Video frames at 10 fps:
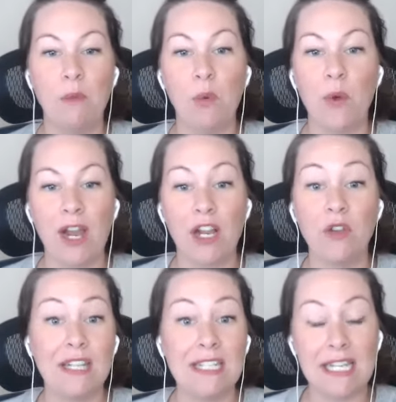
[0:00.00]
where
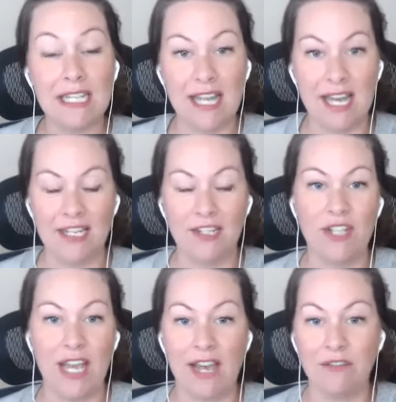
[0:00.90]
you can take that and
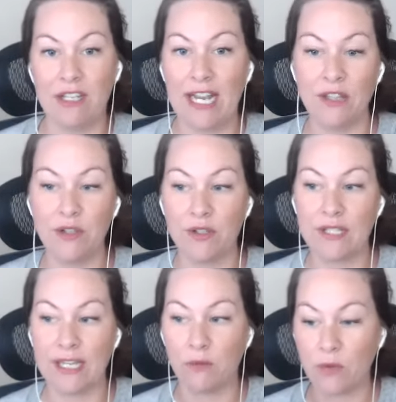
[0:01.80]
just have it. And there's
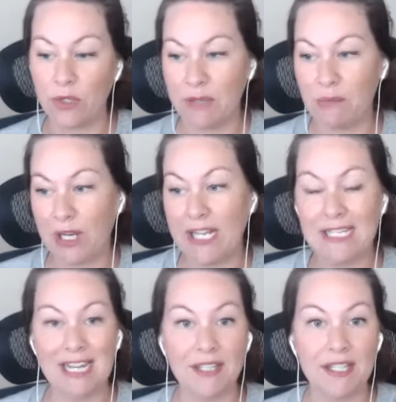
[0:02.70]
like really breaking
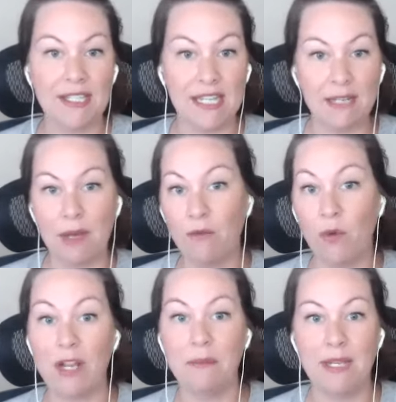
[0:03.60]
down the stigma of
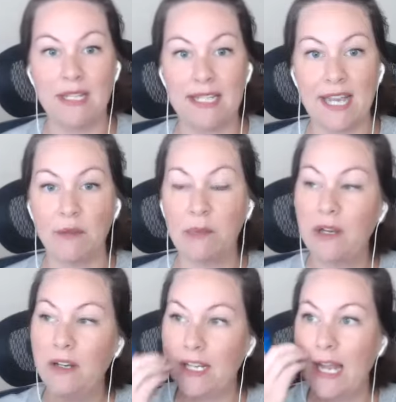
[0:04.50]
what it means to have a
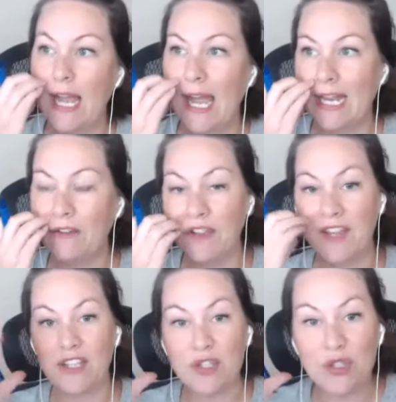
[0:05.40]
period. And I found
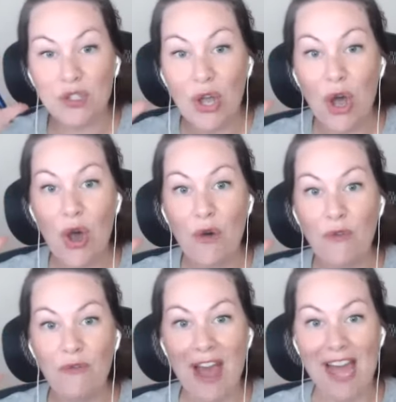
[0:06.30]
that so
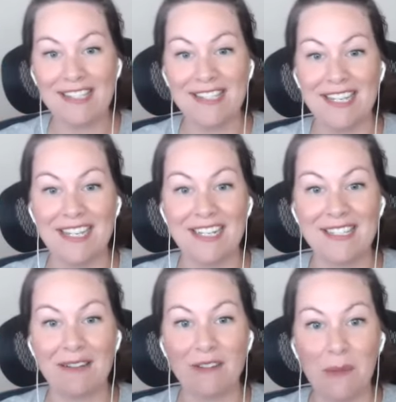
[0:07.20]
fascinating,
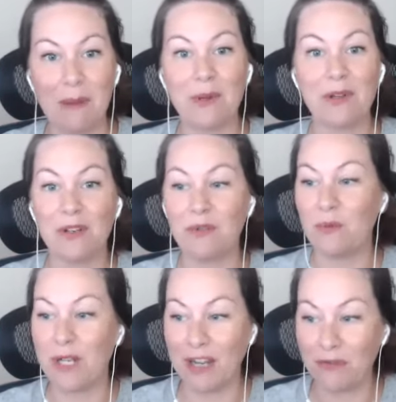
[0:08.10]
because I remember
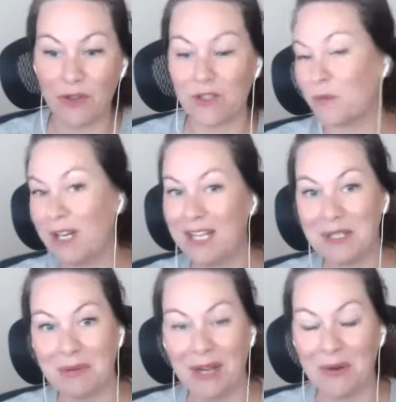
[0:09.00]
when I first went
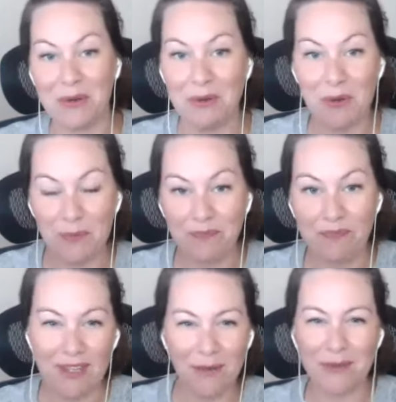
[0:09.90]
into my whole,
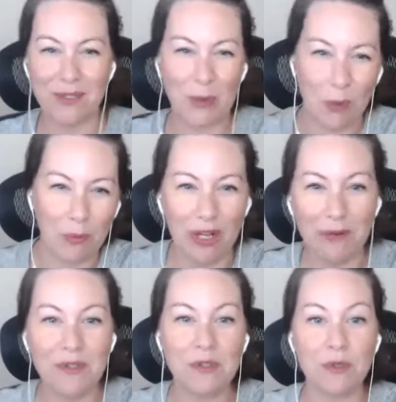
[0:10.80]
I was in corporate, I
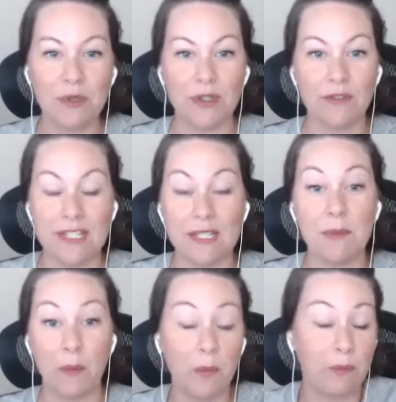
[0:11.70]
was in social services,
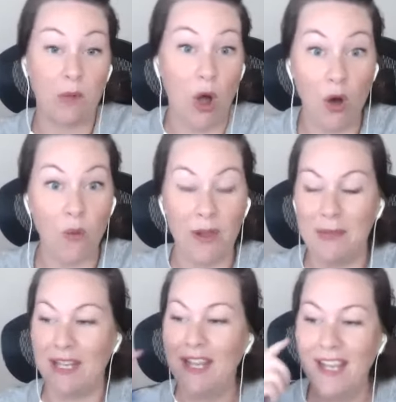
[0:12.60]
but all
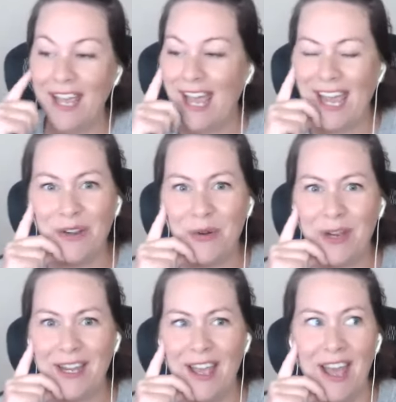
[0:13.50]
women, and going,